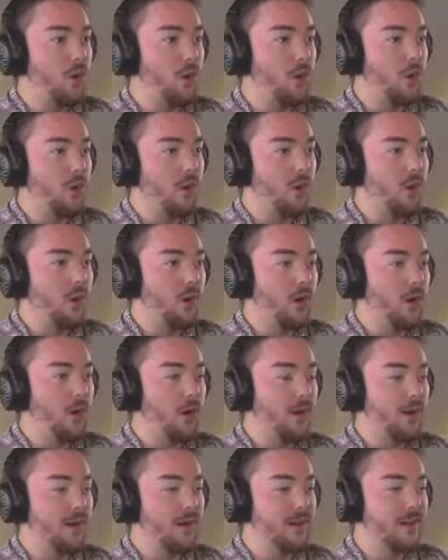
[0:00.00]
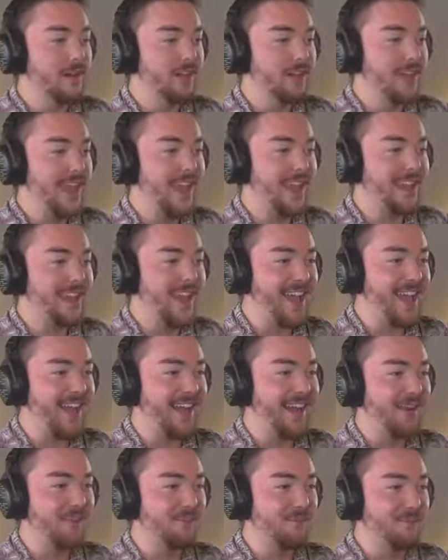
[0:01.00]
It works.
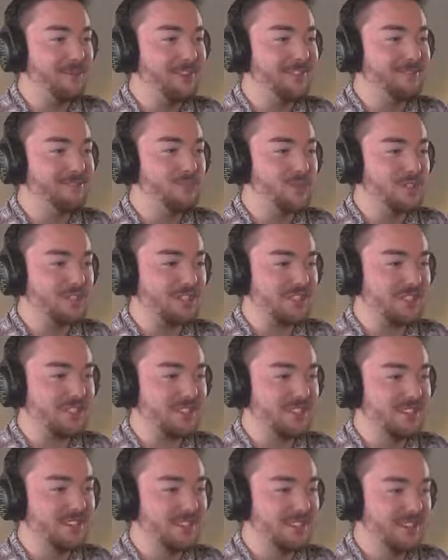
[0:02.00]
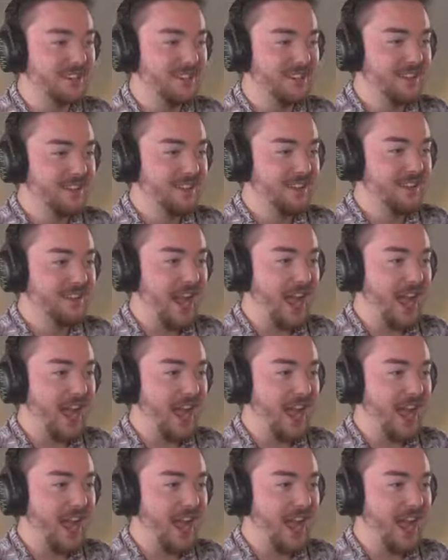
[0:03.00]
Yeah. You were just making sure it works,